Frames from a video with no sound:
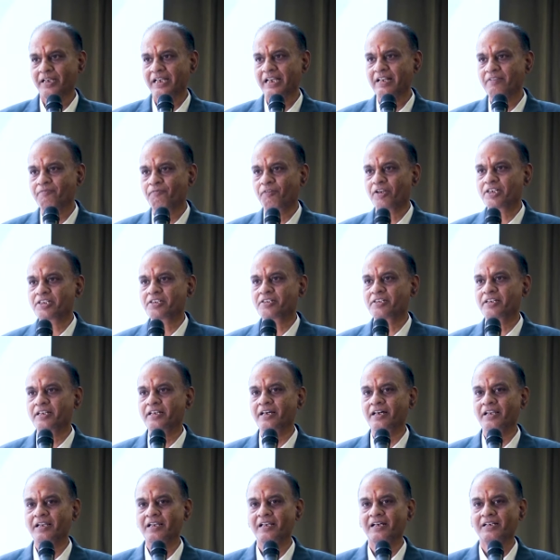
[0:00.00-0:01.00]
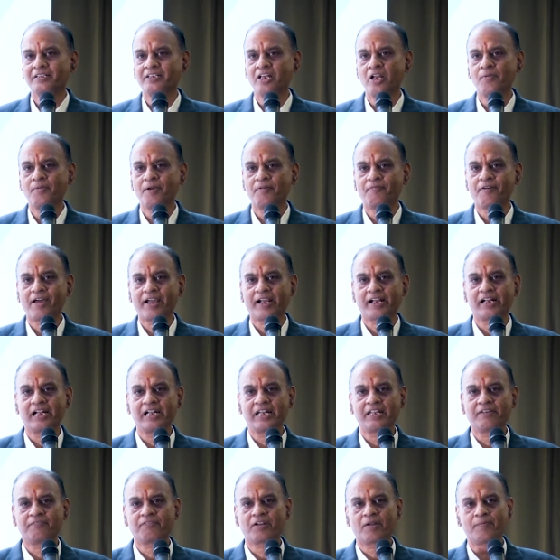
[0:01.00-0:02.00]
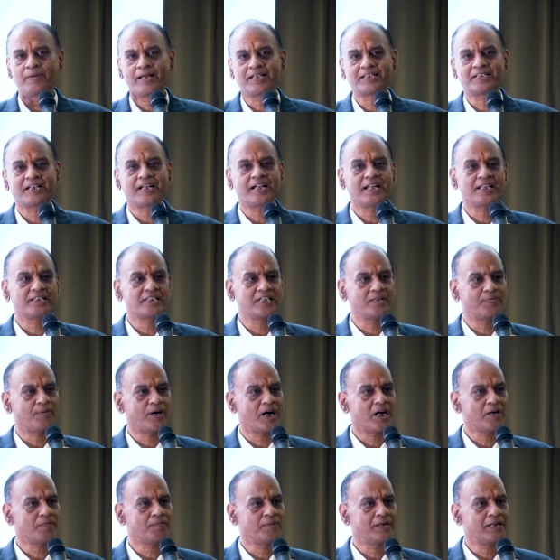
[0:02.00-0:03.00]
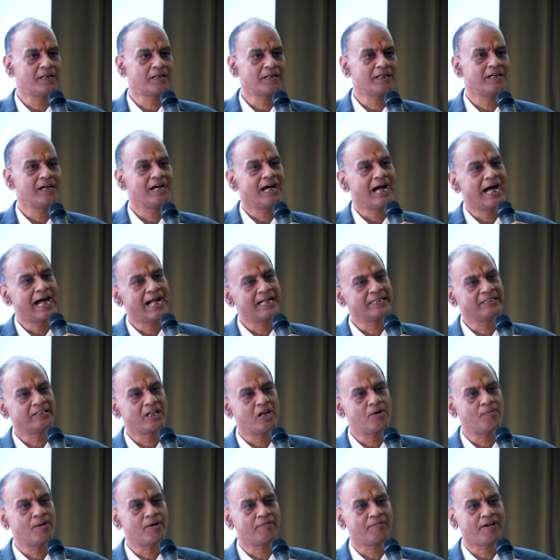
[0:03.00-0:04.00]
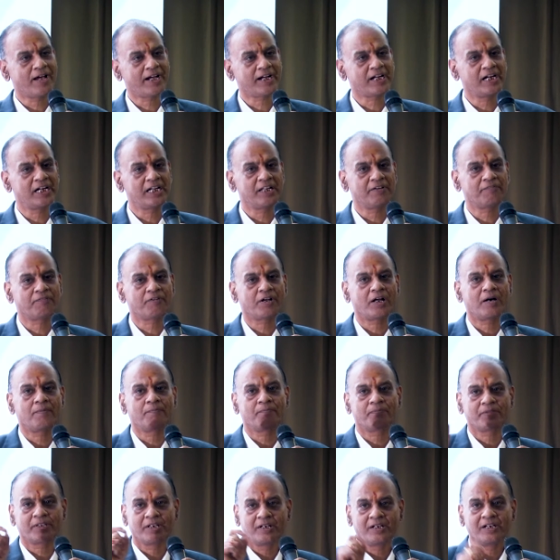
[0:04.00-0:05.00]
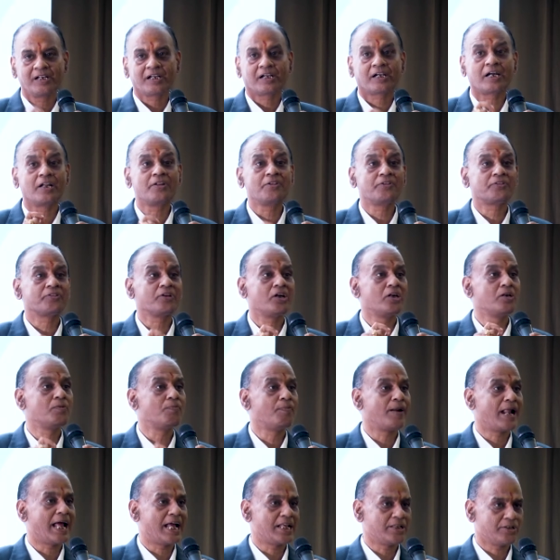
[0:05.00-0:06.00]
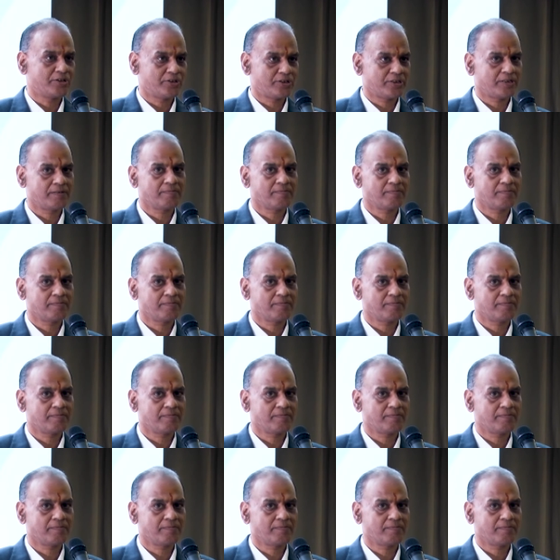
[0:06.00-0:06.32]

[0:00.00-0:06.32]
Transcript: In first year, there will be a faculty from H&S department and there will be a faculty from concerned branch.